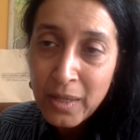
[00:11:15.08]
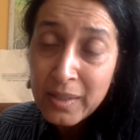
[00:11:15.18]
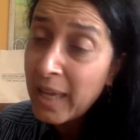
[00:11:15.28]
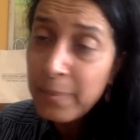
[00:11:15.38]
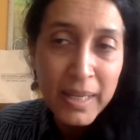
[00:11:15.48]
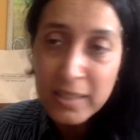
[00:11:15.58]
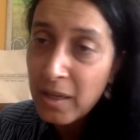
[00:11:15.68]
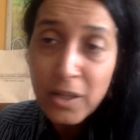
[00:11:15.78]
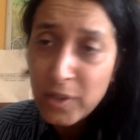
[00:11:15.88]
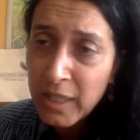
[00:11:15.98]
can make
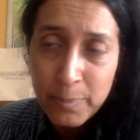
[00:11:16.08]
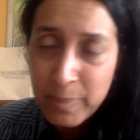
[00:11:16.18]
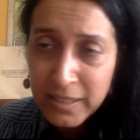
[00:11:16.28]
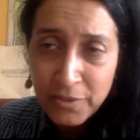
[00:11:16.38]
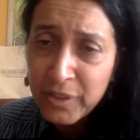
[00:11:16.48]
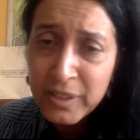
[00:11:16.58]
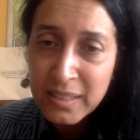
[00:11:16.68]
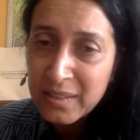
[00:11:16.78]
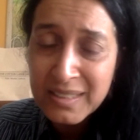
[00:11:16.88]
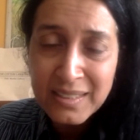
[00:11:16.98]
a really big difference
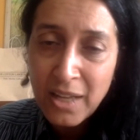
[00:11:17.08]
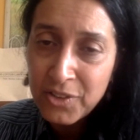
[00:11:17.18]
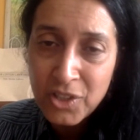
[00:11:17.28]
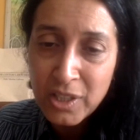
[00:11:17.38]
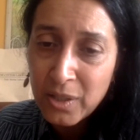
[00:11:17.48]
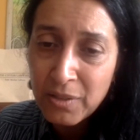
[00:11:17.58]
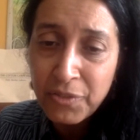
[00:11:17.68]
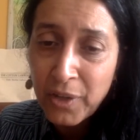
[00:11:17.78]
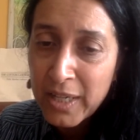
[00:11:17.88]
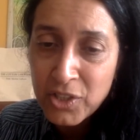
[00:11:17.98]
in this country
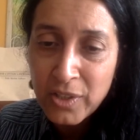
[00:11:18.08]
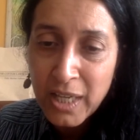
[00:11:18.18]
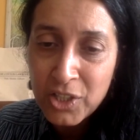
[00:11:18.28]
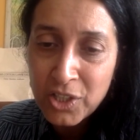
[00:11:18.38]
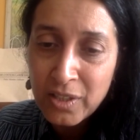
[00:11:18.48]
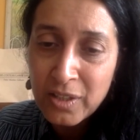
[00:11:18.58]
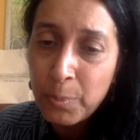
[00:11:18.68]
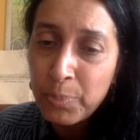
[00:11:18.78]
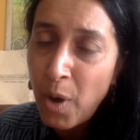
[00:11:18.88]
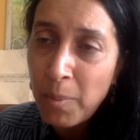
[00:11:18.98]
for education. The
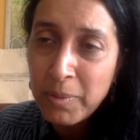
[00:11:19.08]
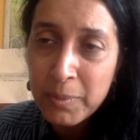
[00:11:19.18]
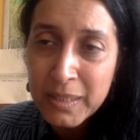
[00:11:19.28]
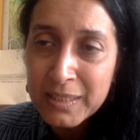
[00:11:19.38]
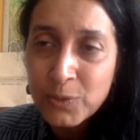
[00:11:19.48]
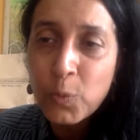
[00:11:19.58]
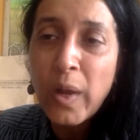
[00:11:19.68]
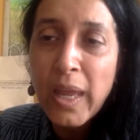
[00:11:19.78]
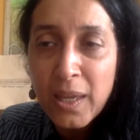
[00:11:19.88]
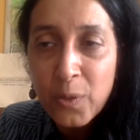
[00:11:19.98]
problem is
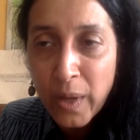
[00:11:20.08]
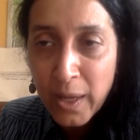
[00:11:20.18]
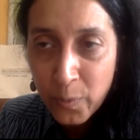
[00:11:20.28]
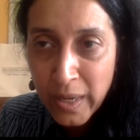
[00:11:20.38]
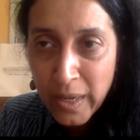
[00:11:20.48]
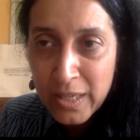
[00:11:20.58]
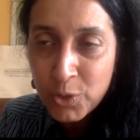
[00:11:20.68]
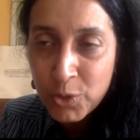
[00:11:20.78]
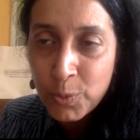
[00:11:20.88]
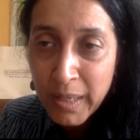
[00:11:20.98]
way, way, way
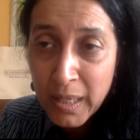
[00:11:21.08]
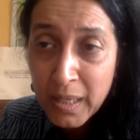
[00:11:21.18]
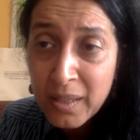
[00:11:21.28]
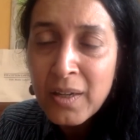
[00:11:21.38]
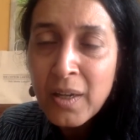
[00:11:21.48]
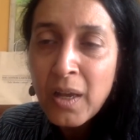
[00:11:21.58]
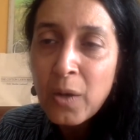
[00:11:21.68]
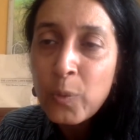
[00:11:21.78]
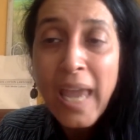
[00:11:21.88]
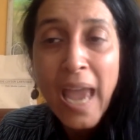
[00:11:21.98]
too big.
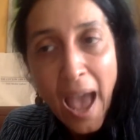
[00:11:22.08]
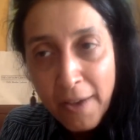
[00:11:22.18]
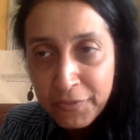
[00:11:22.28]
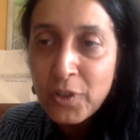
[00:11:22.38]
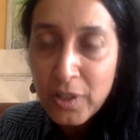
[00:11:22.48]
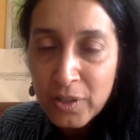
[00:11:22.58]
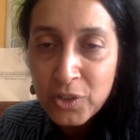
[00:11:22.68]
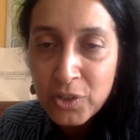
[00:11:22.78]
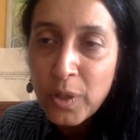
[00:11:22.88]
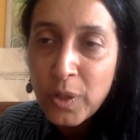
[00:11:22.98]
We have to learn
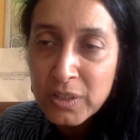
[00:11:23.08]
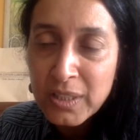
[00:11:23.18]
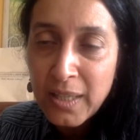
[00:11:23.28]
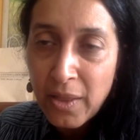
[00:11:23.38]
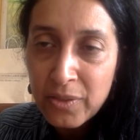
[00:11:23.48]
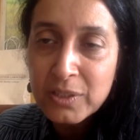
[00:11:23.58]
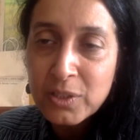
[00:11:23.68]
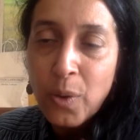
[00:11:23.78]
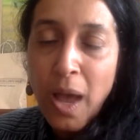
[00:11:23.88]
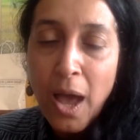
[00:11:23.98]
to work together. So
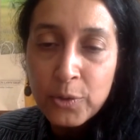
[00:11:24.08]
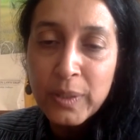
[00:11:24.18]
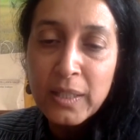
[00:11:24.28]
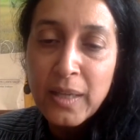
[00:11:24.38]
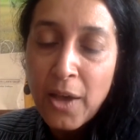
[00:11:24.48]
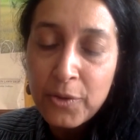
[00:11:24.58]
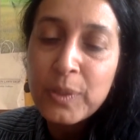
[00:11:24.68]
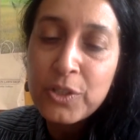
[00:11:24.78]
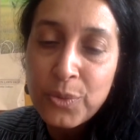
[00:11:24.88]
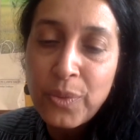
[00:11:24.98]
how do we
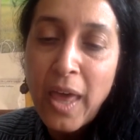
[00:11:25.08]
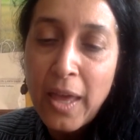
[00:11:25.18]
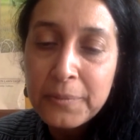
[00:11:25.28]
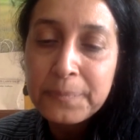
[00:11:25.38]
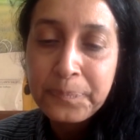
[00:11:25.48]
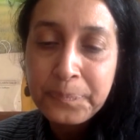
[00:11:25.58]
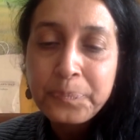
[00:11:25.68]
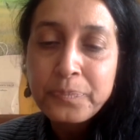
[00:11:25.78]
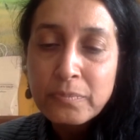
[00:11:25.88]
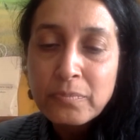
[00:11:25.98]
do
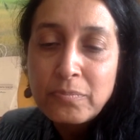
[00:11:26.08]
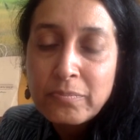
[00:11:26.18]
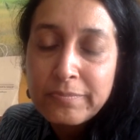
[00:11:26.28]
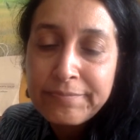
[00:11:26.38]
that?